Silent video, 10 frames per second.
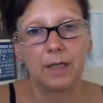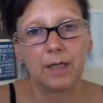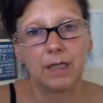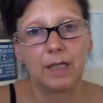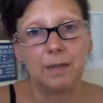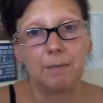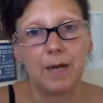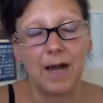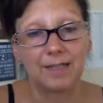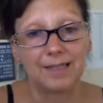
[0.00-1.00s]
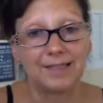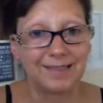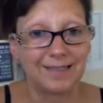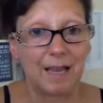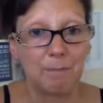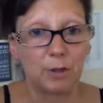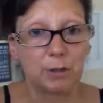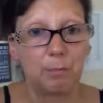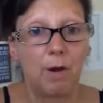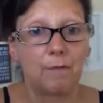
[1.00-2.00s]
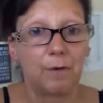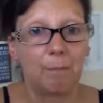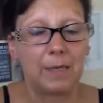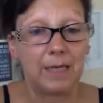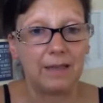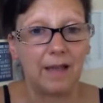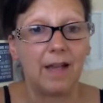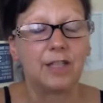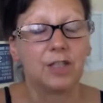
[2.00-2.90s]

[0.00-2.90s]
and get more support from me there.